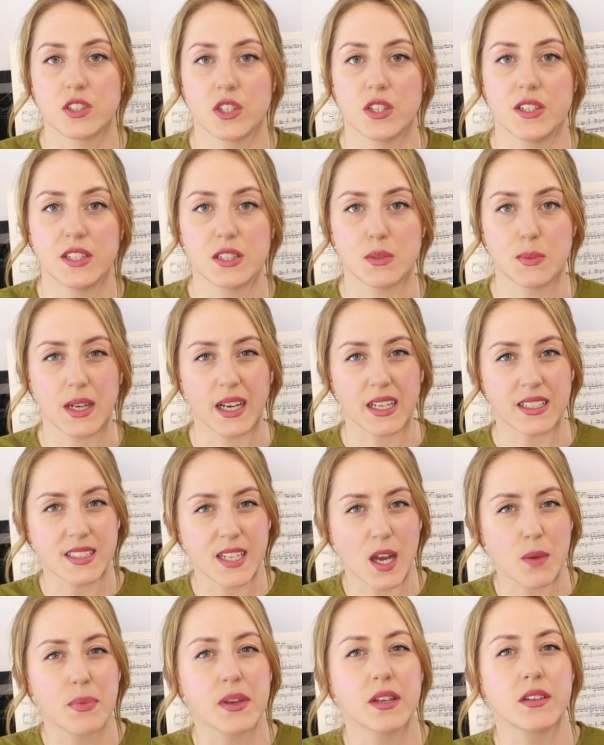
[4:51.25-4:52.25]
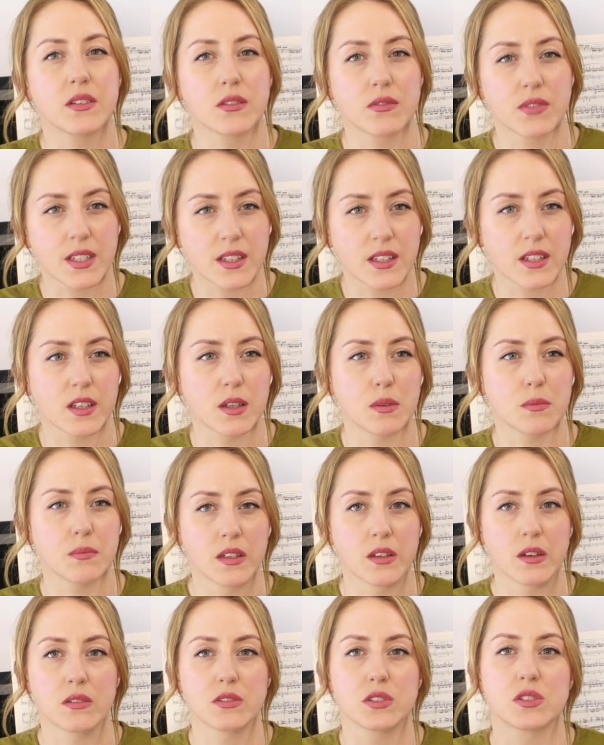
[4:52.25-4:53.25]
so you need to be tapping the rhythm,
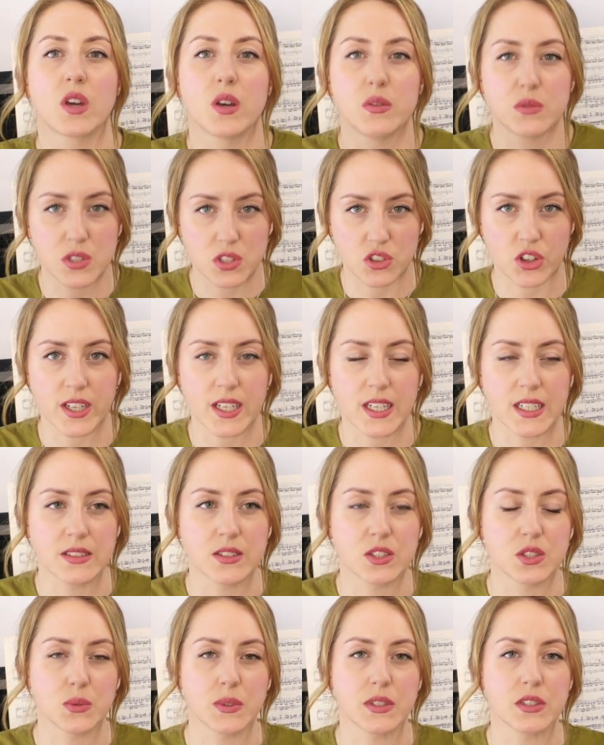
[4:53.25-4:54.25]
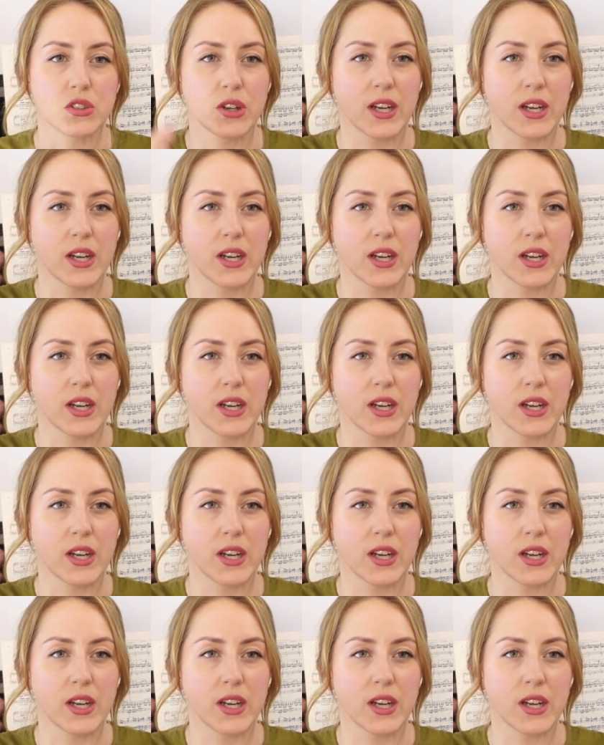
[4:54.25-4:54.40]
not just going straight into it.